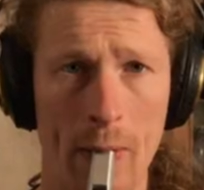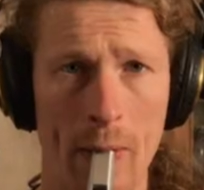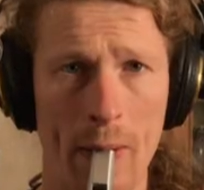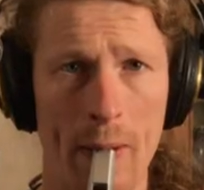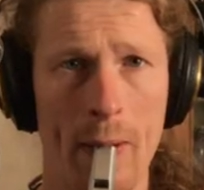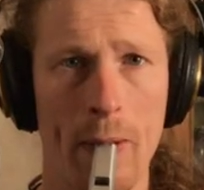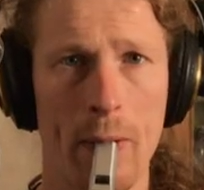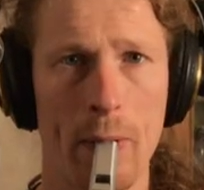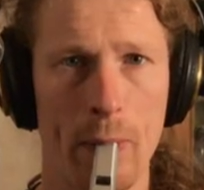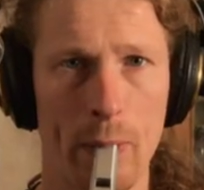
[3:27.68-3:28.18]
So
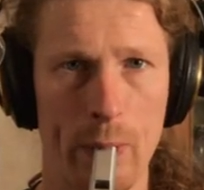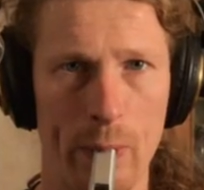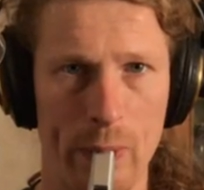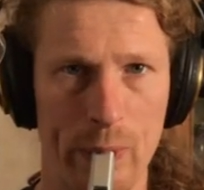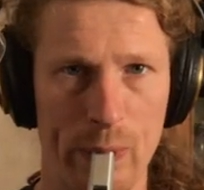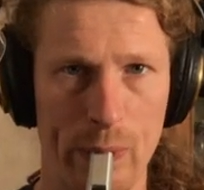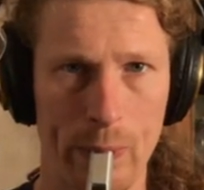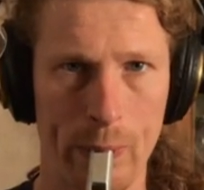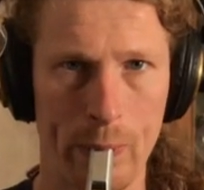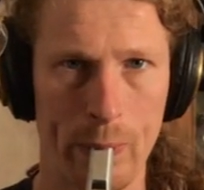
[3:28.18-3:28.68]
I
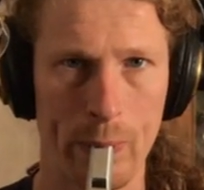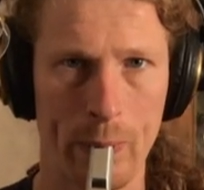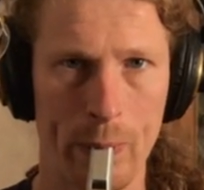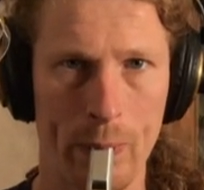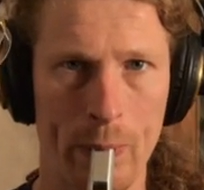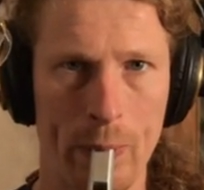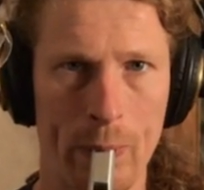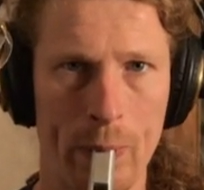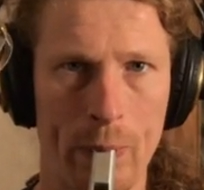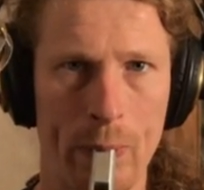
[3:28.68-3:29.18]

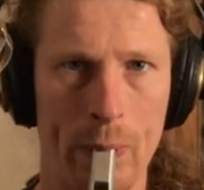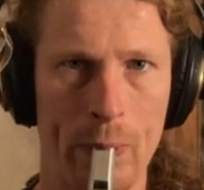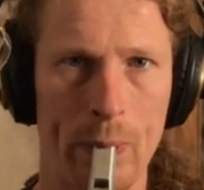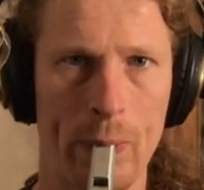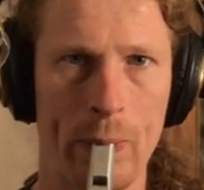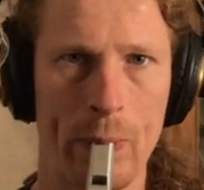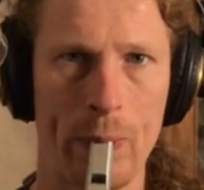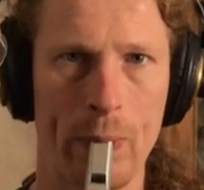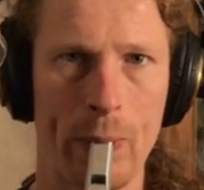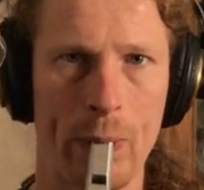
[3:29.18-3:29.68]
went to
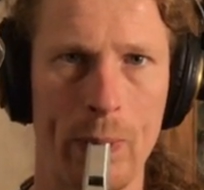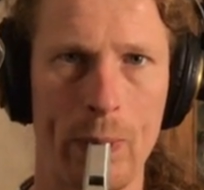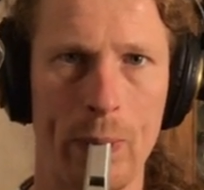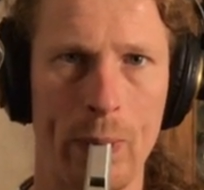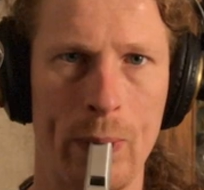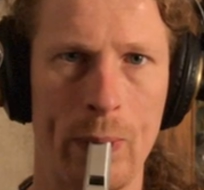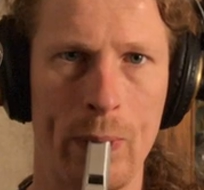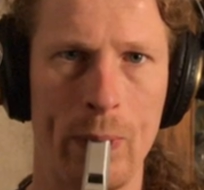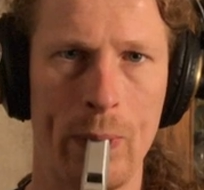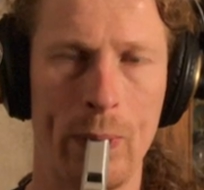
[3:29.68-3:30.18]

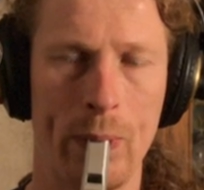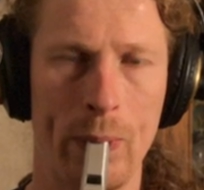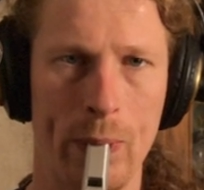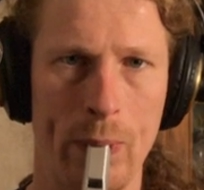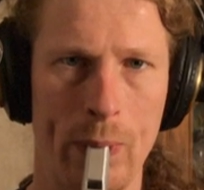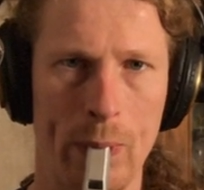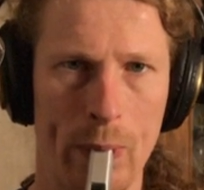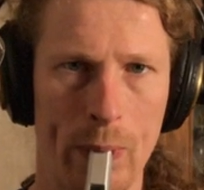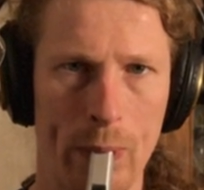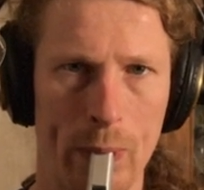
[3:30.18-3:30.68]
Lindsay's
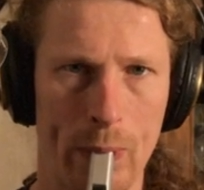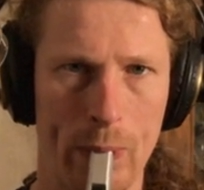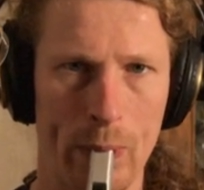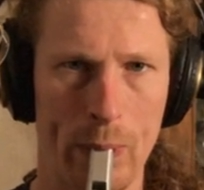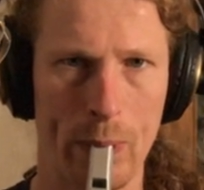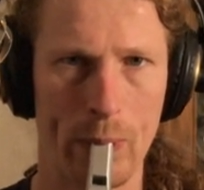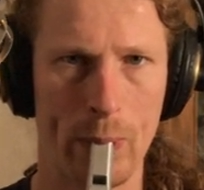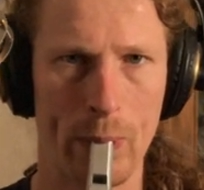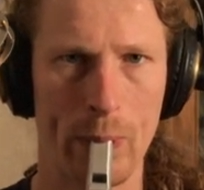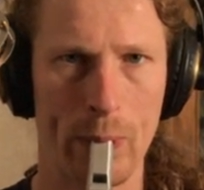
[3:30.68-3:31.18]
old
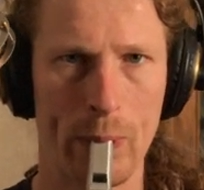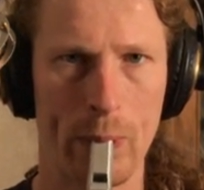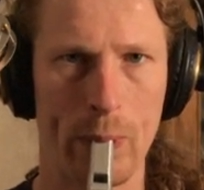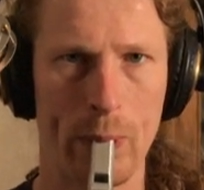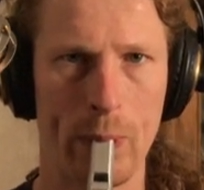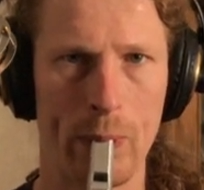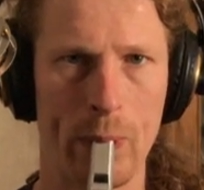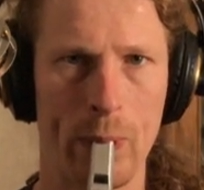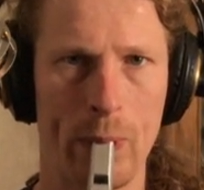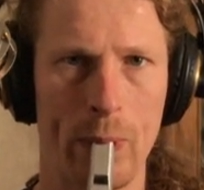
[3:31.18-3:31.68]

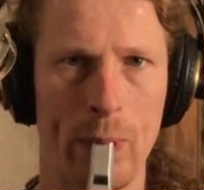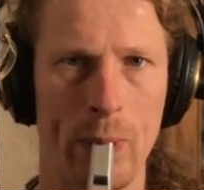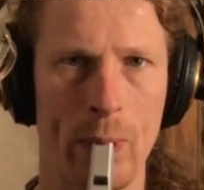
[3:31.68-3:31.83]
mother